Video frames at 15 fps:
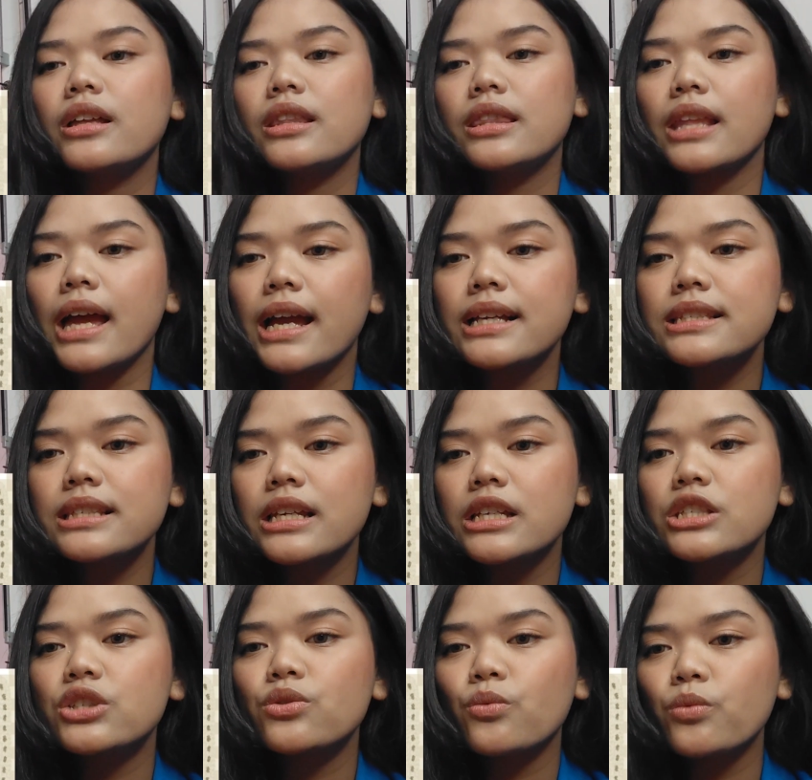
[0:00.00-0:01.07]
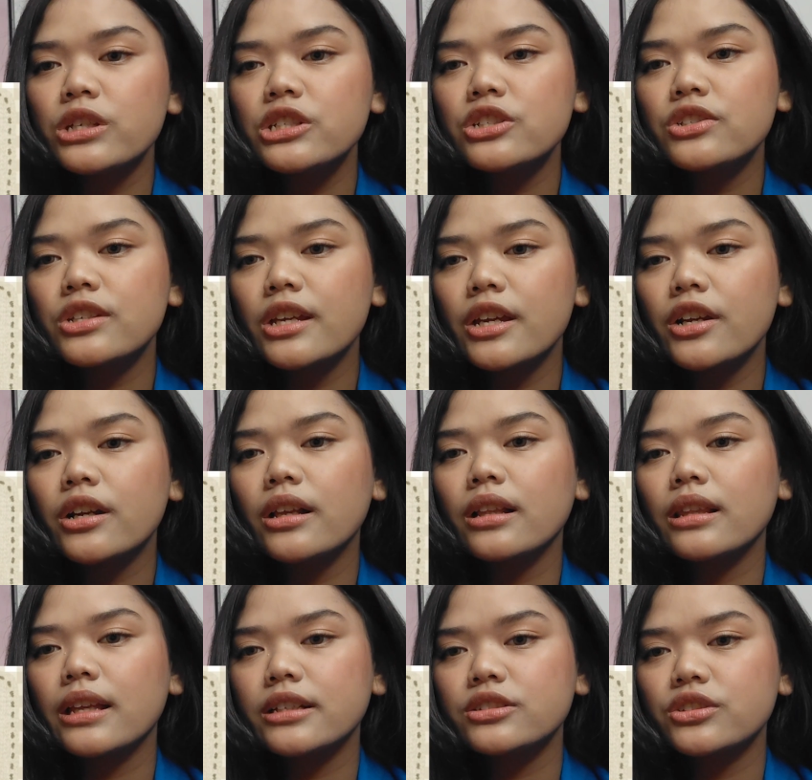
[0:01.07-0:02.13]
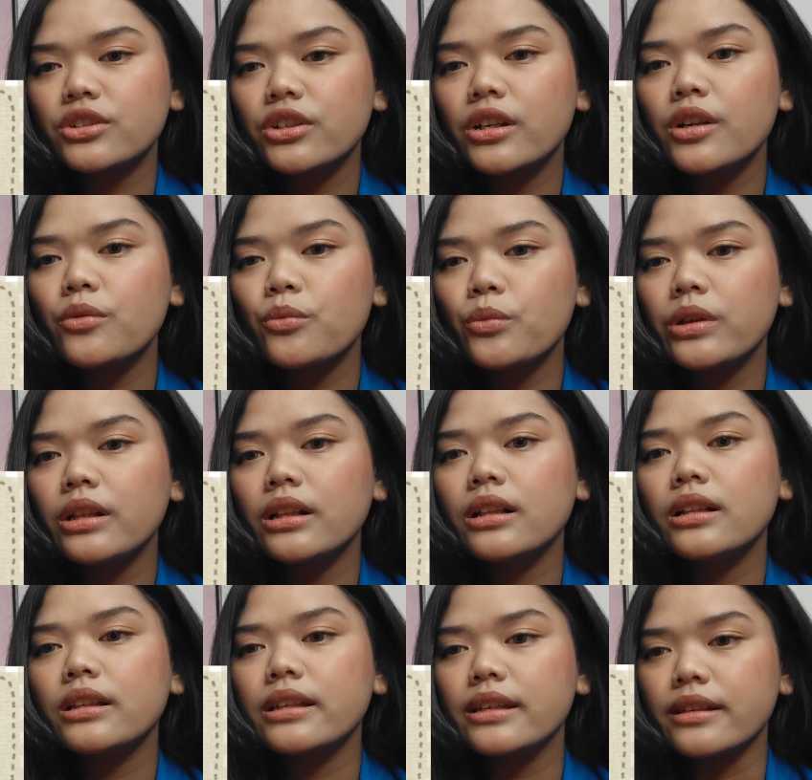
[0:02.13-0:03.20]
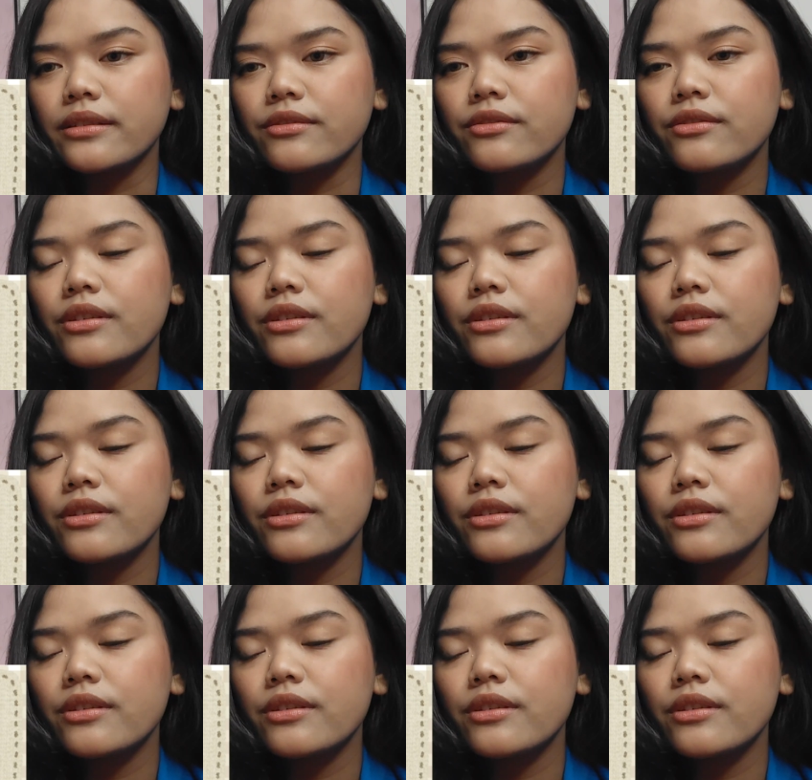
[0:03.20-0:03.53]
Next is wish their lecturer will give.